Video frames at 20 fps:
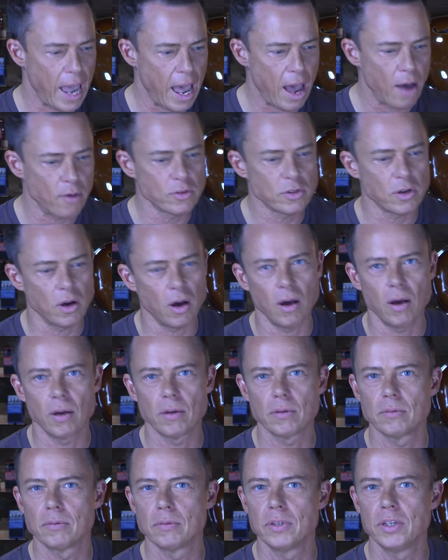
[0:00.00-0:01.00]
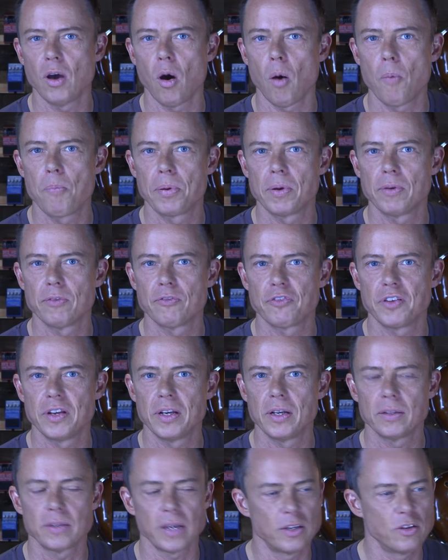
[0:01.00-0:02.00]
out on the open
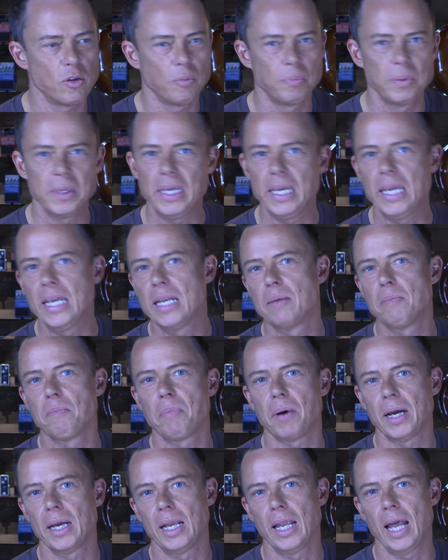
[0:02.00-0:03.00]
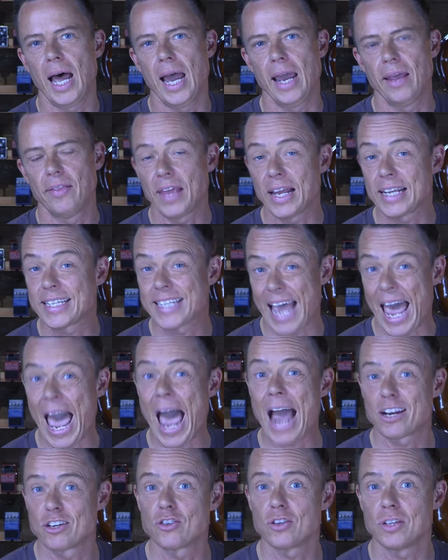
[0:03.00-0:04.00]
field, and you'll be eaten by a lion. That's
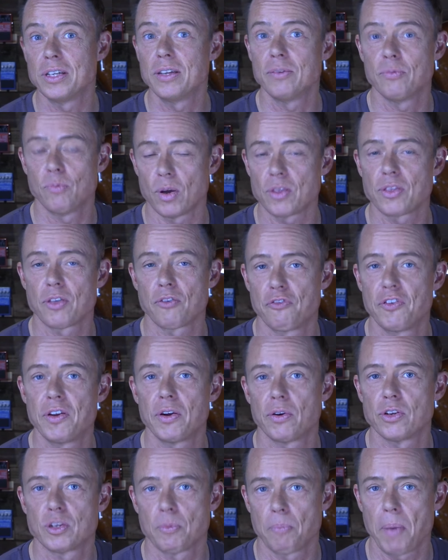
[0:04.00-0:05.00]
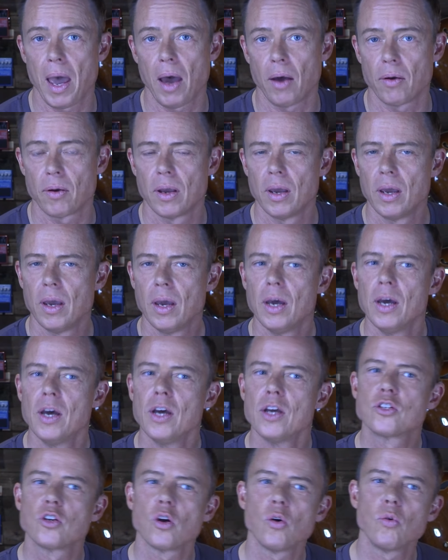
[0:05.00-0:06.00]
actually what the fear is about.
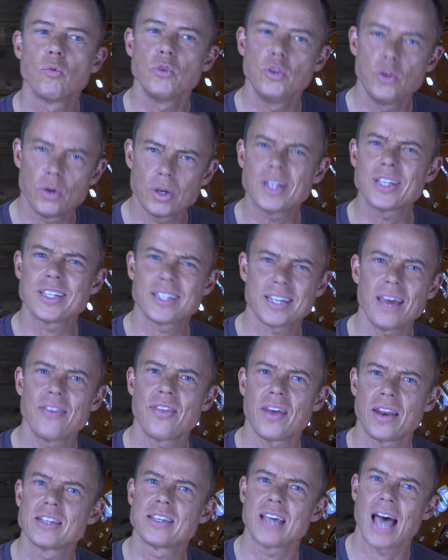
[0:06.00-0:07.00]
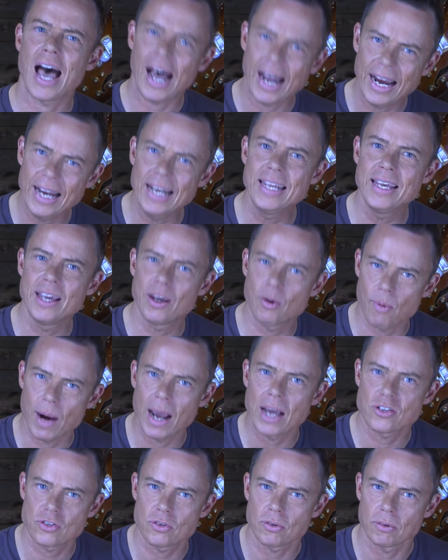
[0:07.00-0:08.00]
So you could say that it's highly
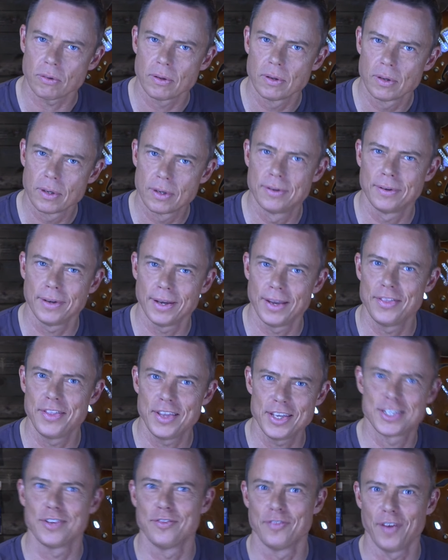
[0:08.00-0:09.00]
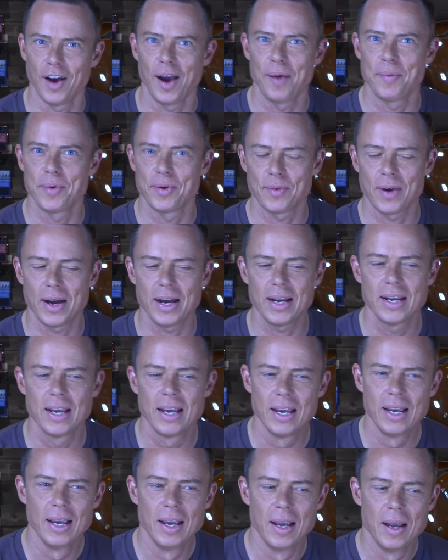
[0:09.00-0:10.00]
irrational in this environment, right?
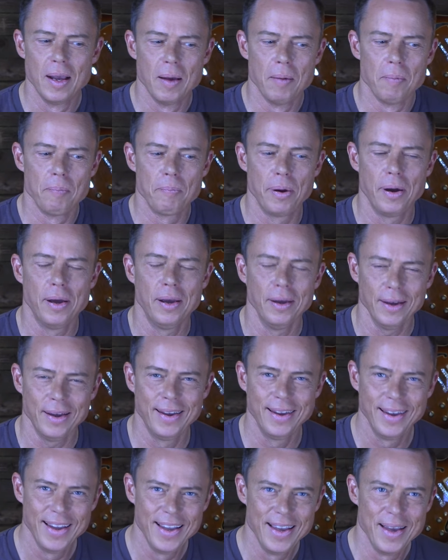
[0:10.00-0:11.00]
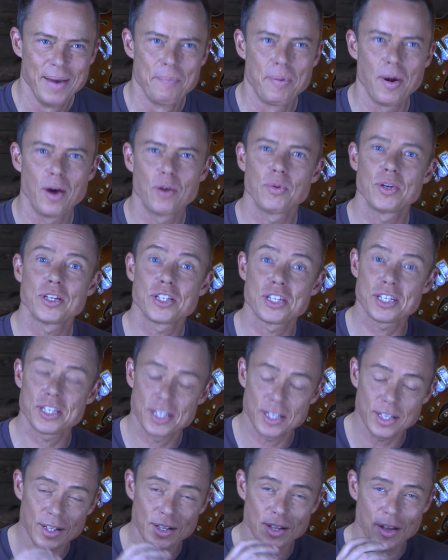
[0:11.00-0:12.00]
But we're
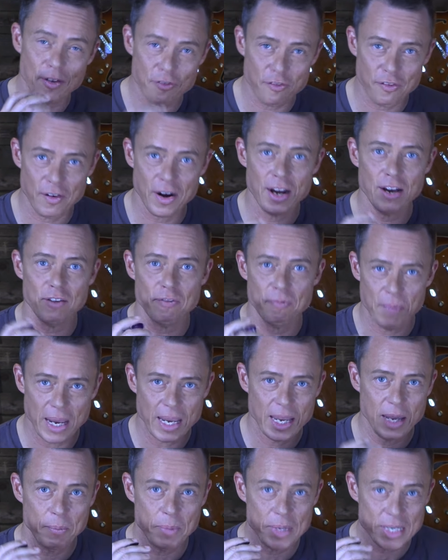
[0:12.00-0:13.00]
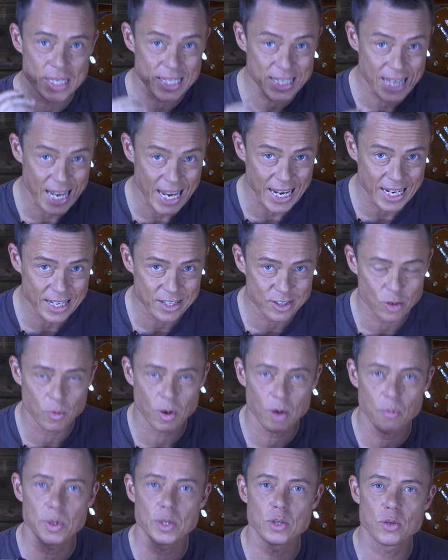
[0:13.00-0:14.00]
still afraid of making mistakes. So
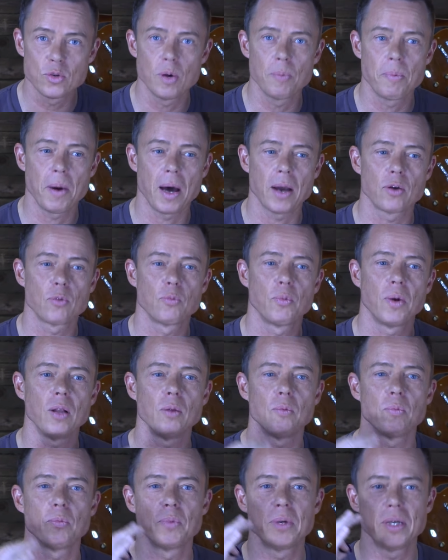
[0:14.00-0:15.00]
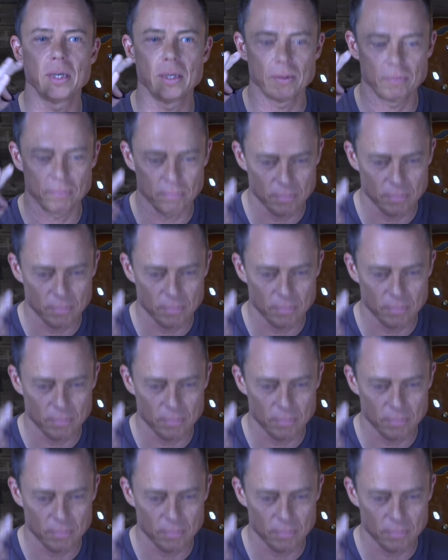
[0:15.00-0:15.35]
what do we do about it? Well, we